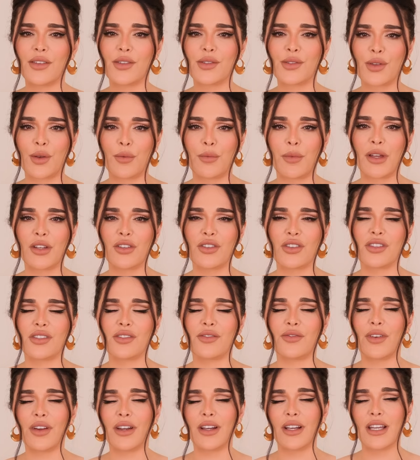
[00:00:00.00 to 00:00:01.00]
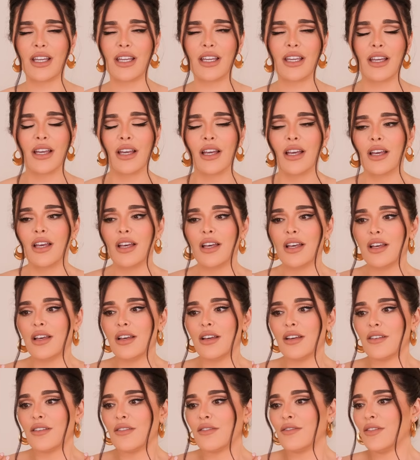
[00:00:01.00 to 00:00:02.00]
it so much. It's very
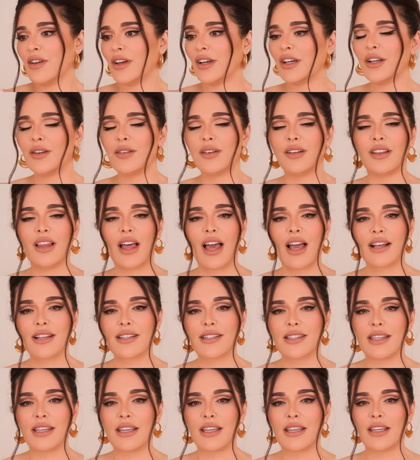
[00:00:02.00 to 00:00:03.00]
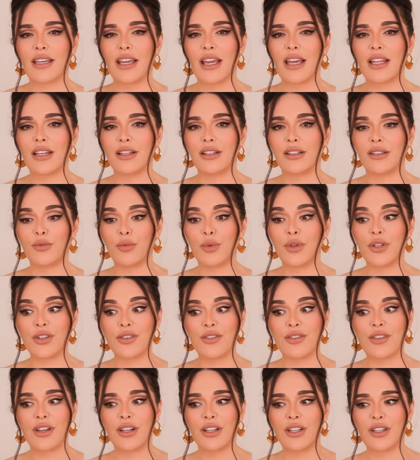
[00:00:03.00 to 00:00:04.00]
very relaxing, and when
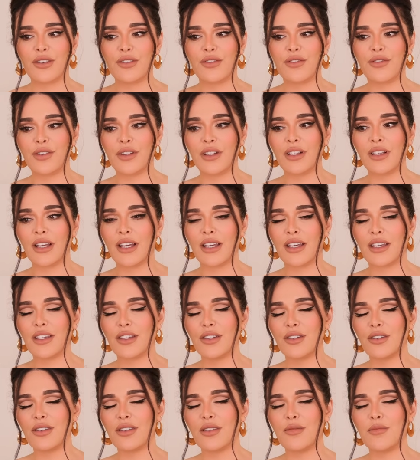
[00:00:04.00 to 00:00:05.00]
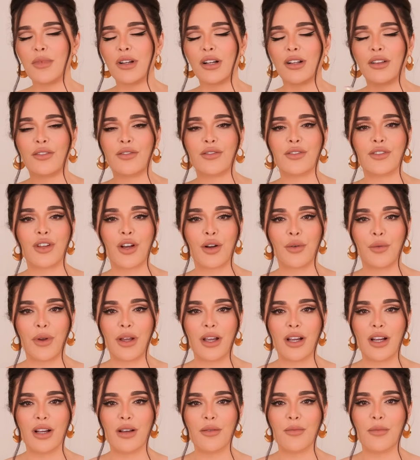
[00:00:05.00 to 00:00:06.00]
you're there you feel like you're in the middle of
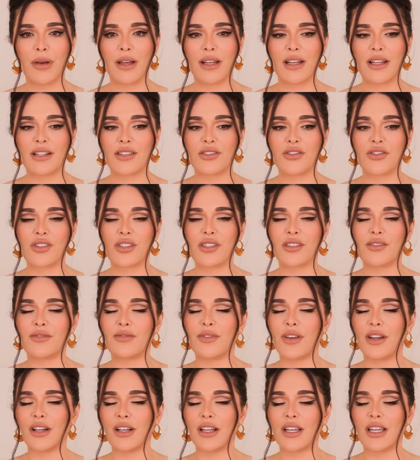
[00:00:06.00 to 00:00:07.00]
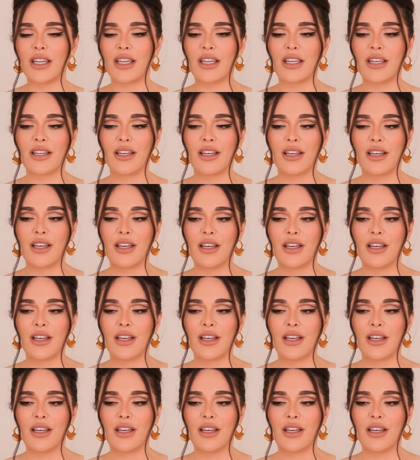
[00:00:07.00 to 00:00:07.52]
nowhere, but it's just very